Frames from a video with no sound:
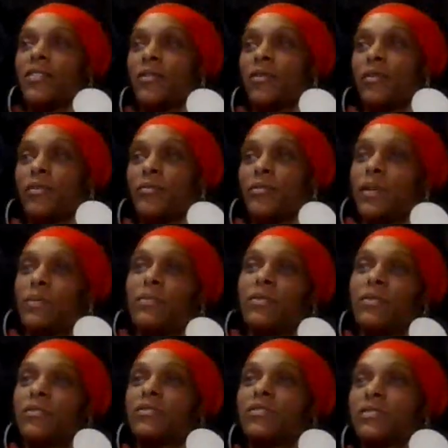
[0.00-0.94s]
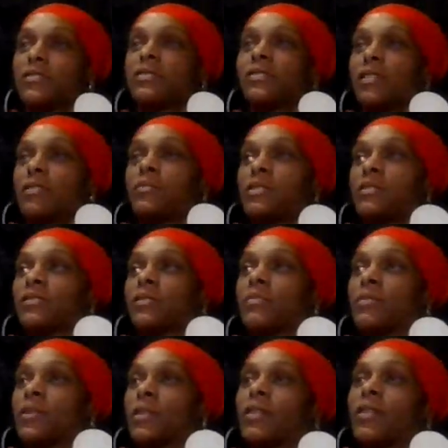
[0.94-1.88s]
Or maybe they're just telling me
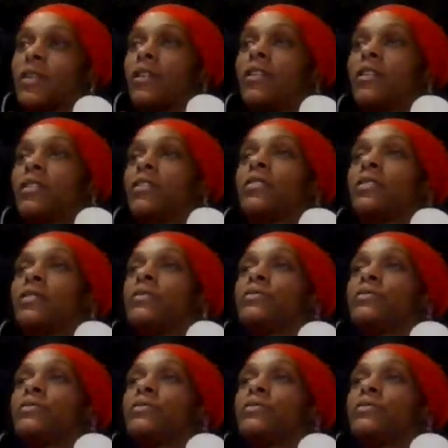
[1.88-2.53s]
something that I already know.